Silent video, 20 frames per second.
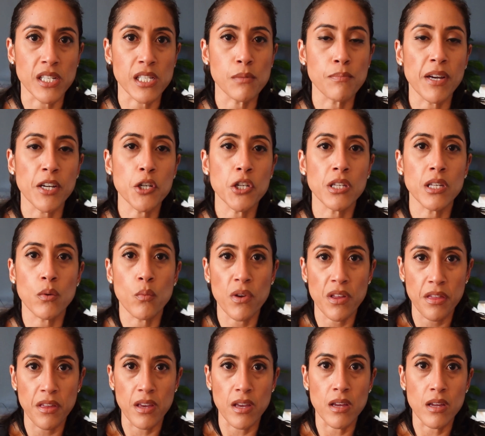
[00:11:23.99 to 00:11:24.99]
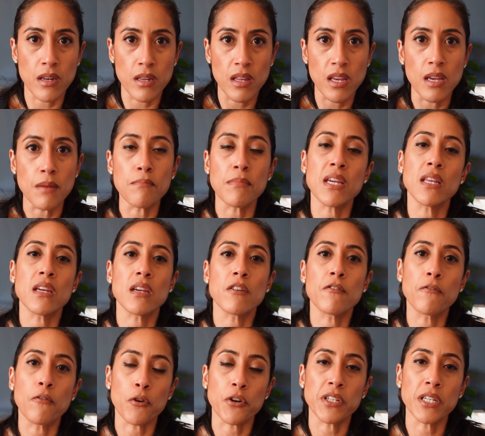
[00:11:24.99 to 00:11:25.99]
especially within the
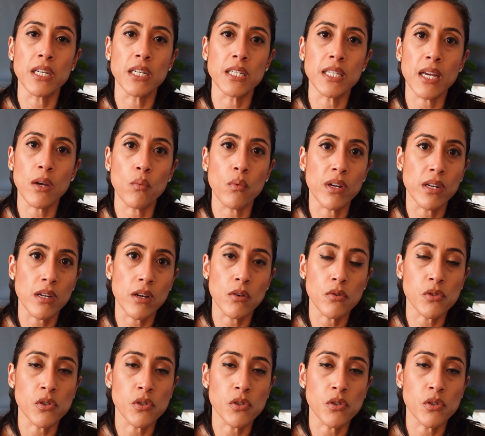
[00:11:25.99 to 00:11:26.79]
immediate 14 day window.